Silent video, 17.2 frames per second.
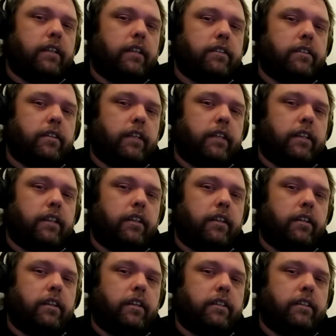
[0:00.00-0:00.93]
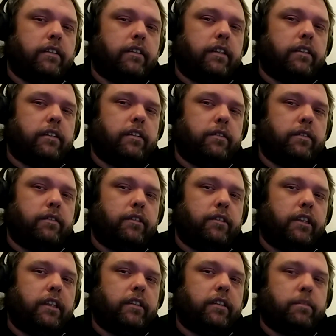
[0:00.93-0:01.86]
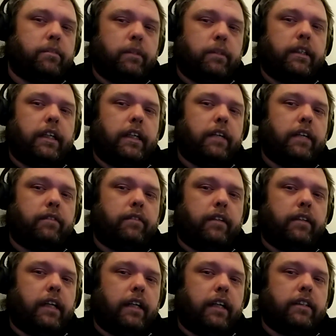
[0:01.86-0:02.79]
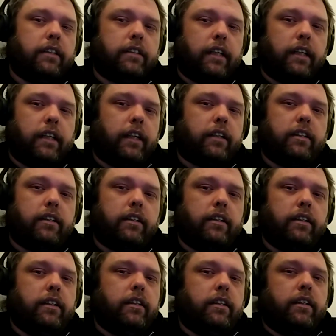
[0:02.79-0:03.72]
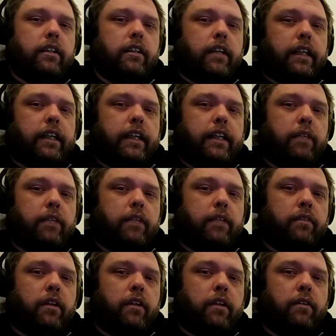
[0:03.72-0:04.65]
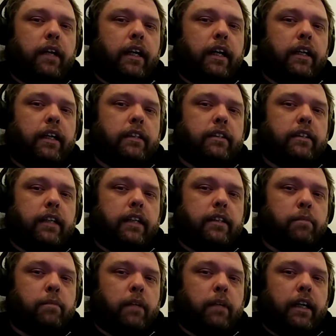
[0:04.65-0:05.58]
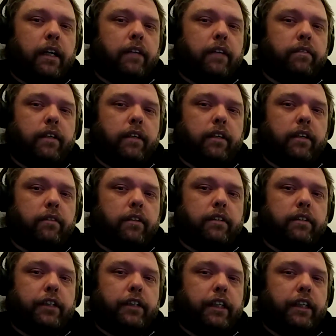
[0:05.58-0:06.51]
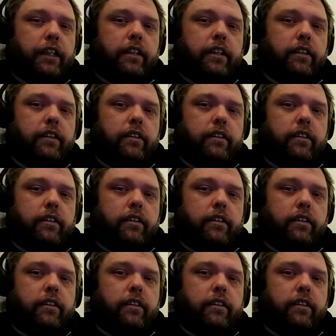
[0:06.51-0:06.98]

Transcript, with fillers: So like you can see the two G's, but then after that it's like a kid with no hands that's blind fucking wrote the shit, dude.